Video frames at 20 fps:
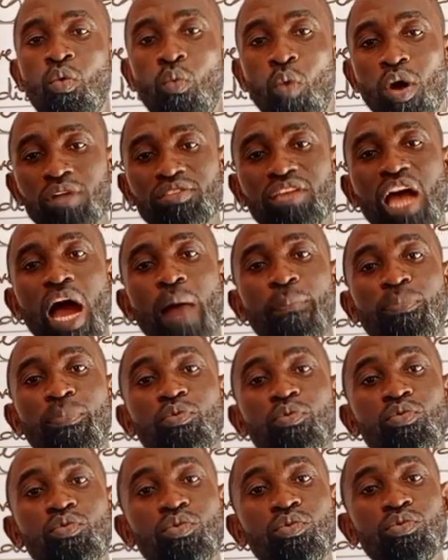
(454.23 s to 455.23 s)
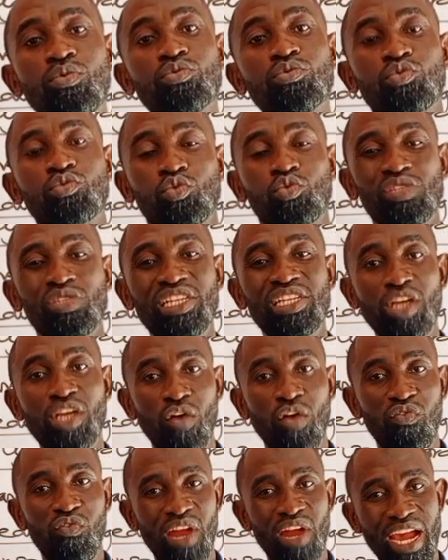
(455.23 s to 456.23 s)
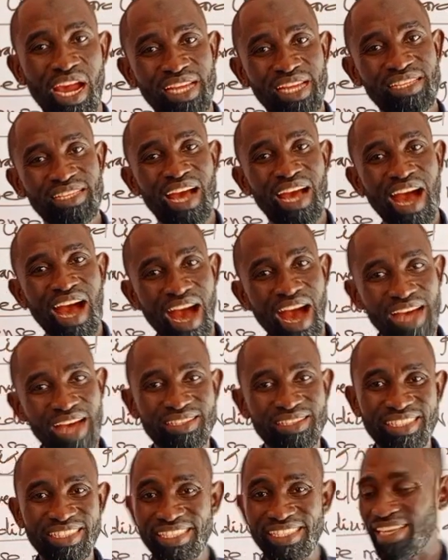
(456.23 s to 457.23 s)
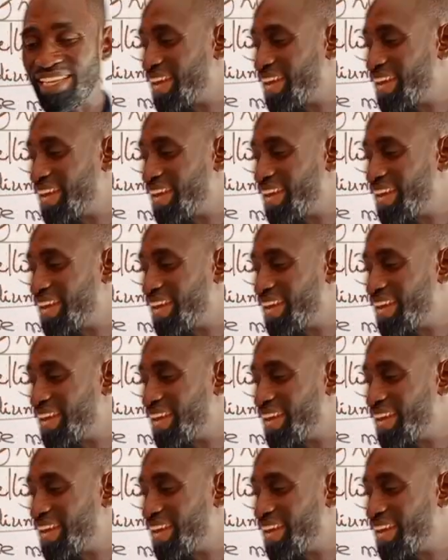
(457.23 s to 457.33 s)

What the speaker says: what happens to the ray of light as it